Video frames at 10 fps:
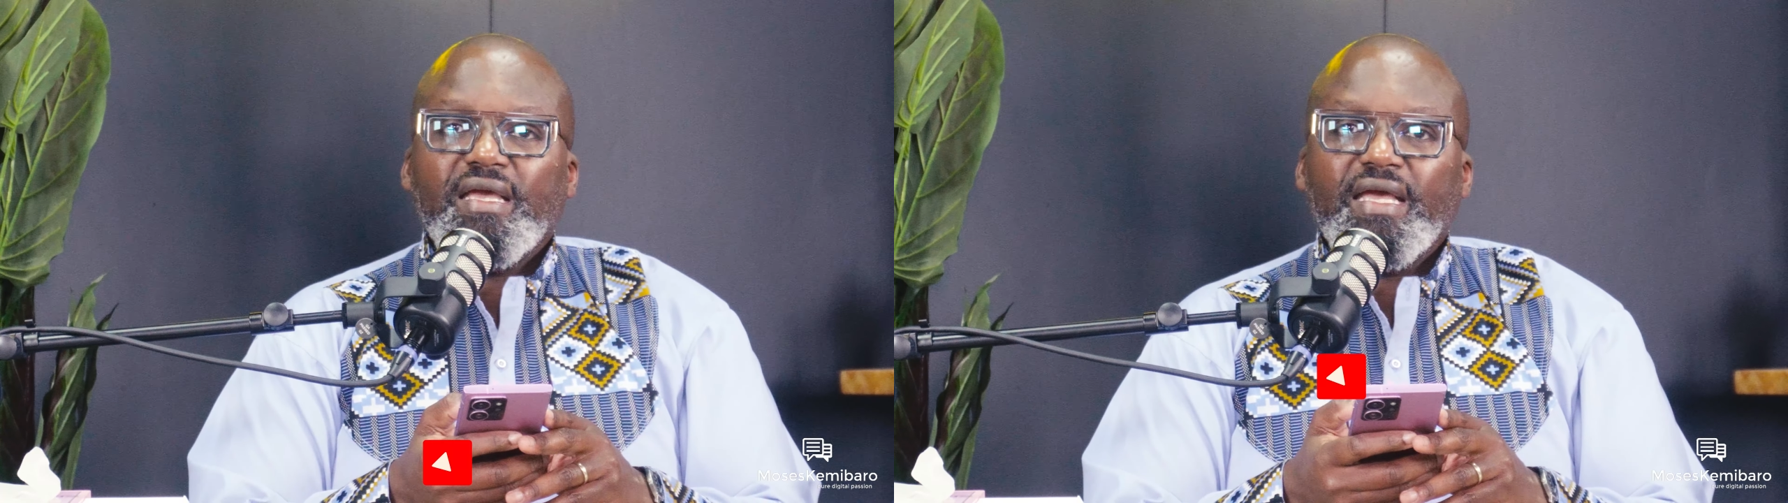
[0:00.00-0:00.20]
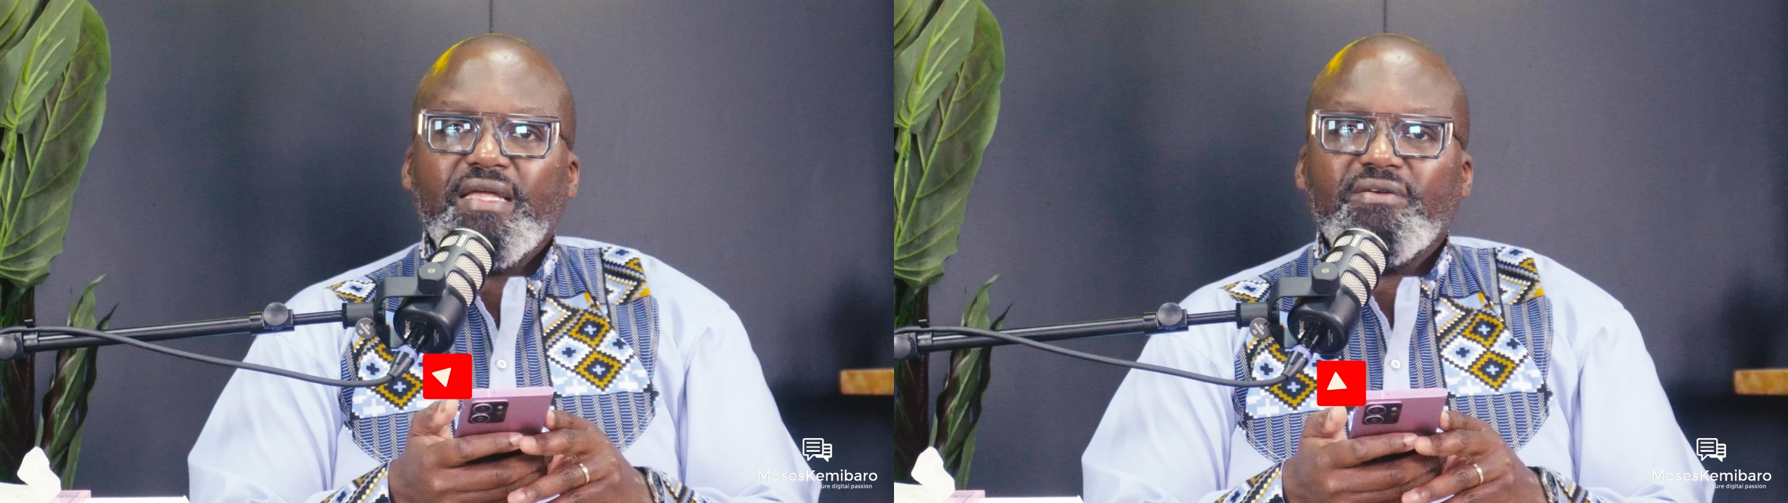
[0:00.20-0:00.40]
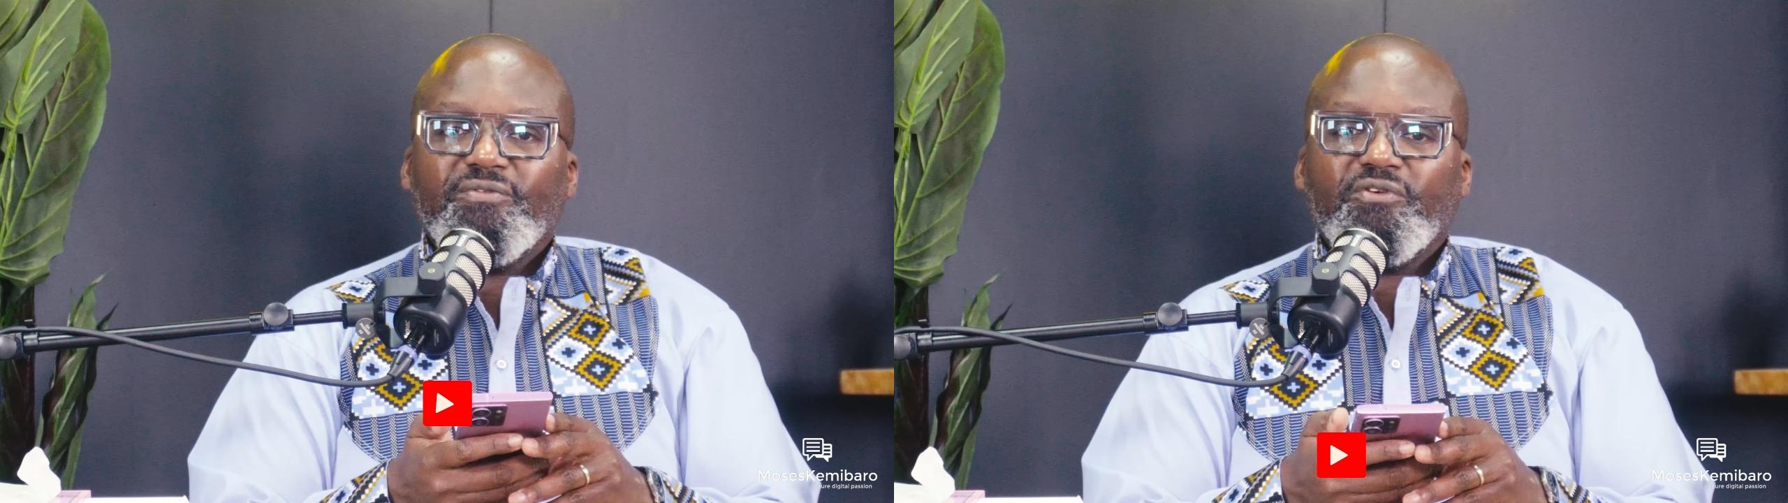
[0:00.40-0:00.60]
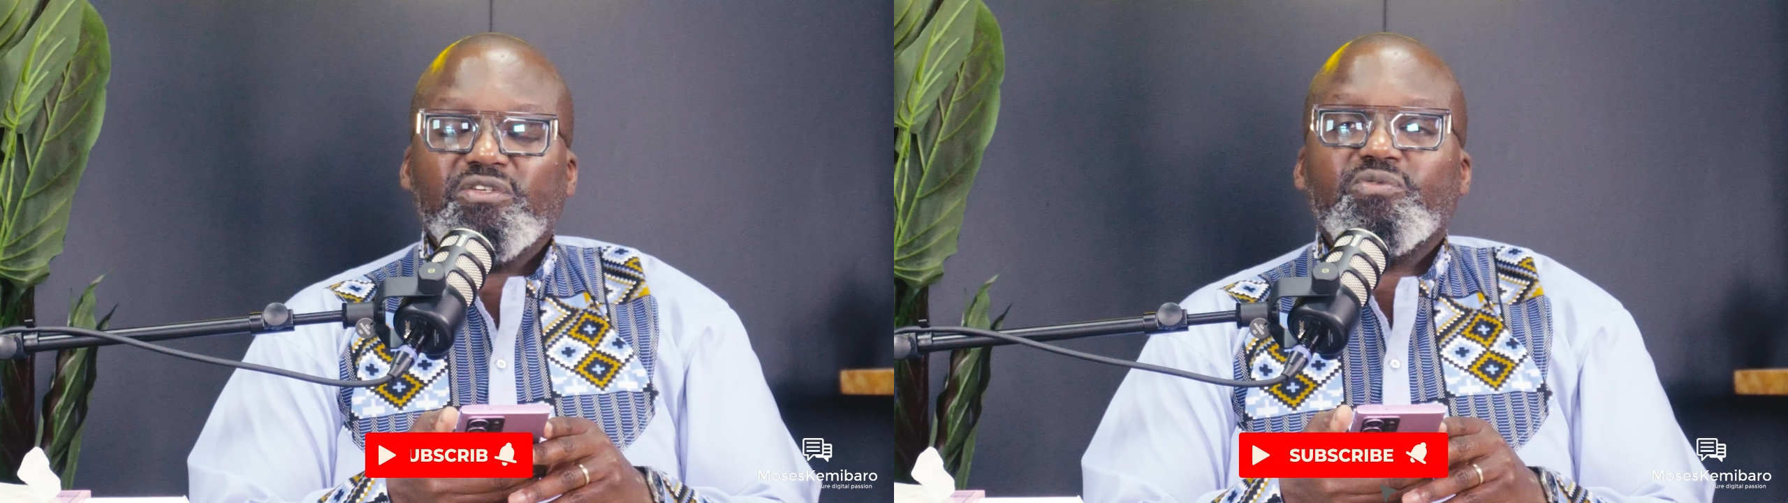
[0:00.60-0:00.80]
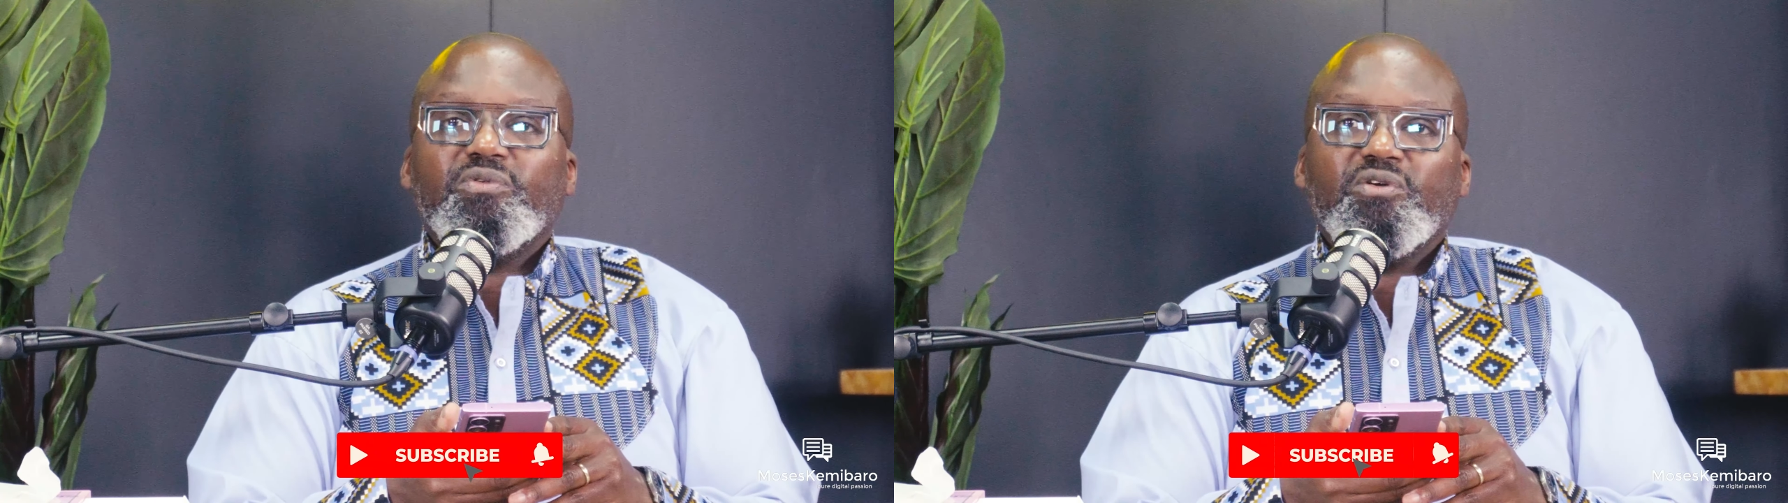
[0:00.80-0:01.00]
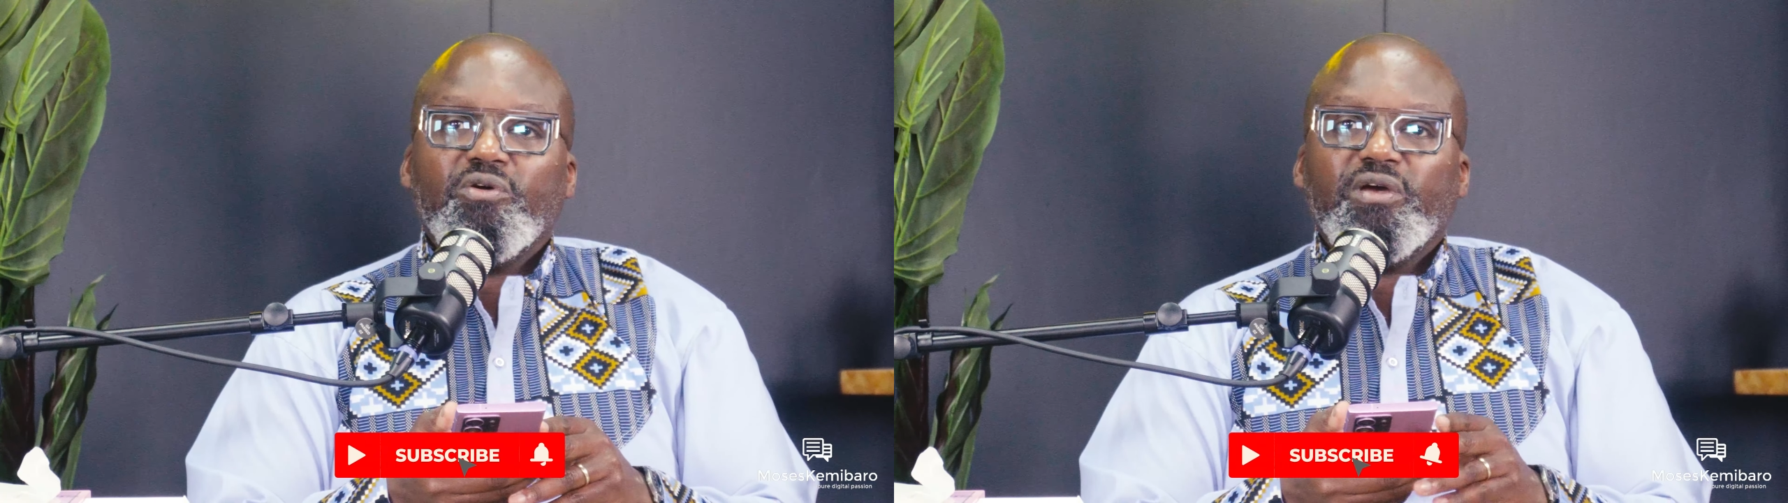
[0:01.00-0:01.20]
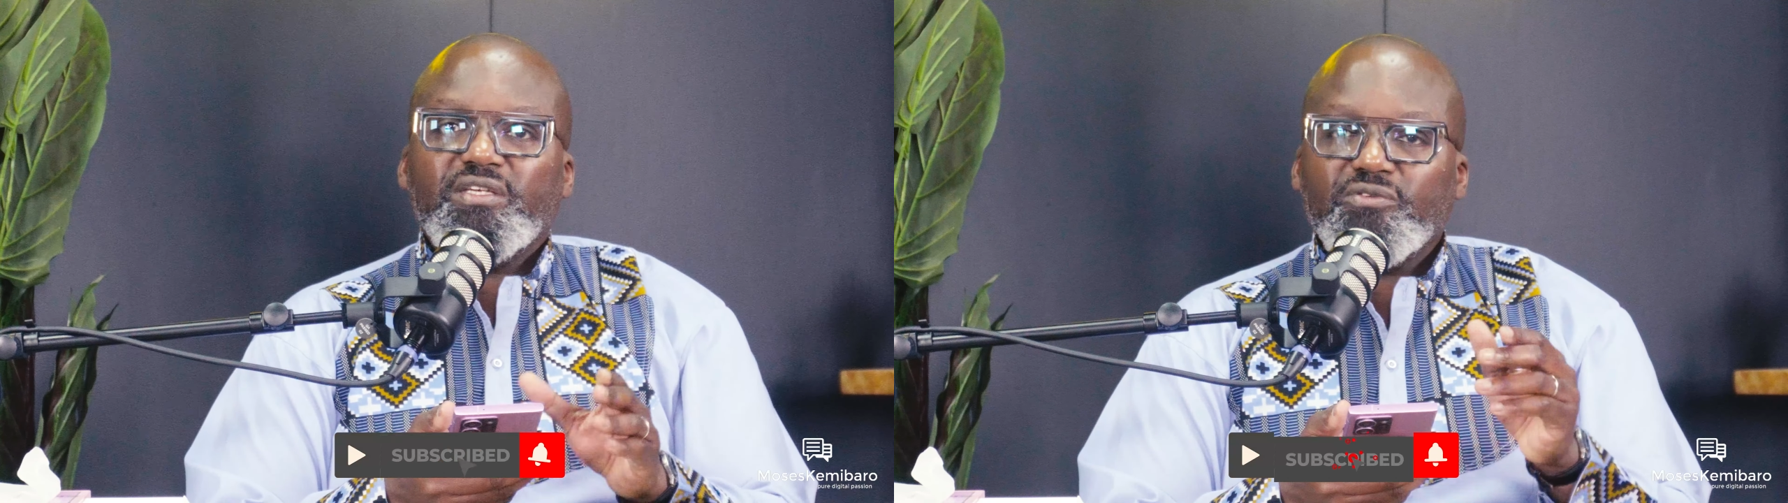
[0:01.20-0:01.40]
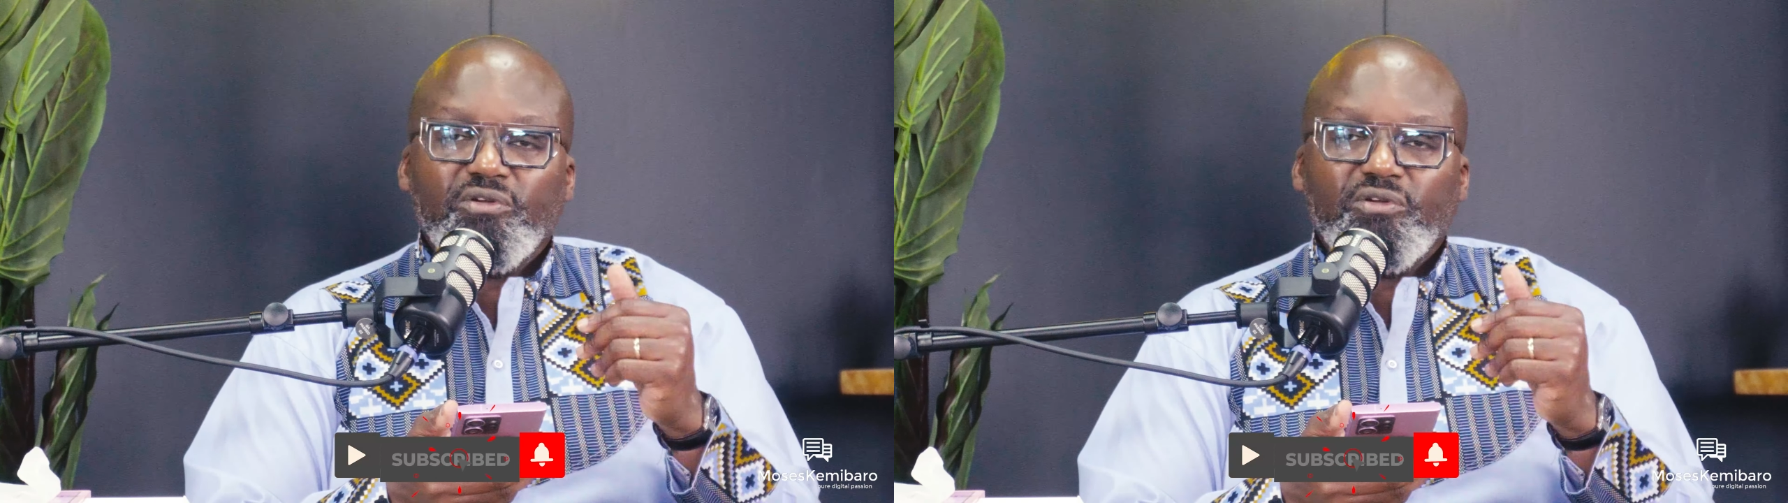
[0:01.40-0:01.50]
And of course, we'll go into